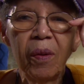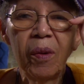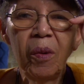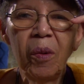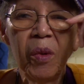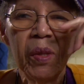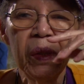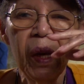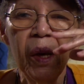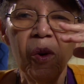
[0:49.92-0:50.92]
you don't want to
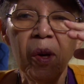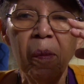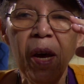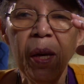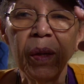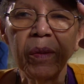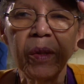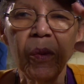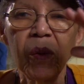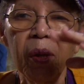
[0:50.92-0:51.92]
say automatic
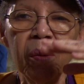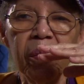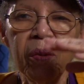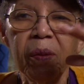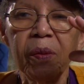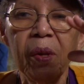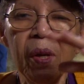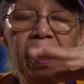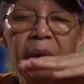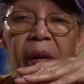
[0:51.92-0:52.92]
so that it was
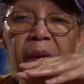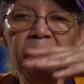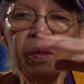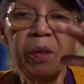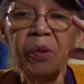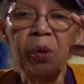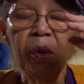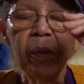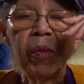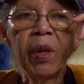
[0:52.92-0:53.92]
like you just
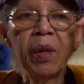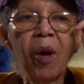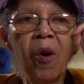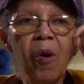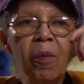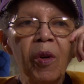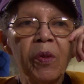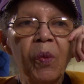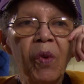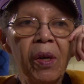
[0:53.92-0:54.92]
do it, but it
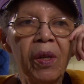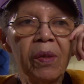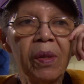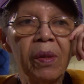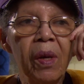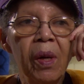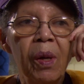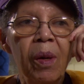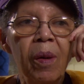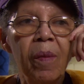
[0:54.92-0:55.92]
almost was.
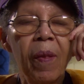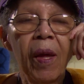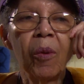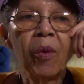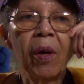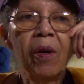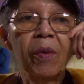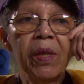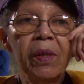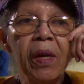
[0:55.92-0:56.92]
And we
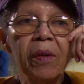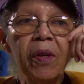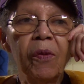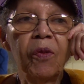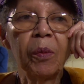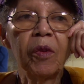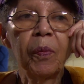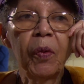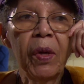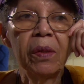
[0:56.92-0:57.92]
always had
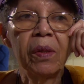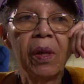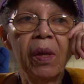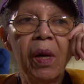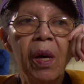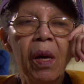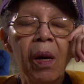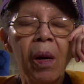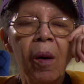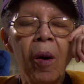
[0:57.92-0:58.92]
different priests.
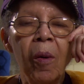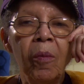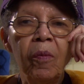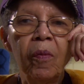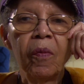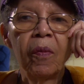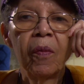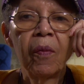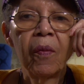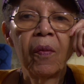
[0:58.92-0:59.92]
I
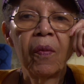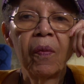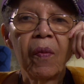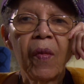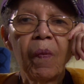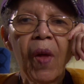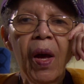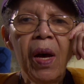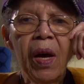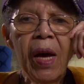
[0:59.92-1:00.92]

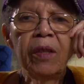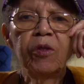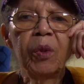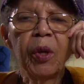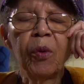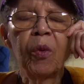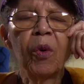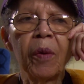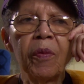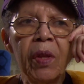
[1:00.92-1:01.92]
actually
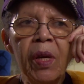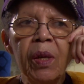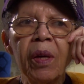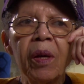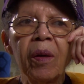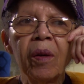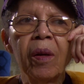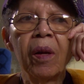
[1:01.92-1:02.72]
grew up thinking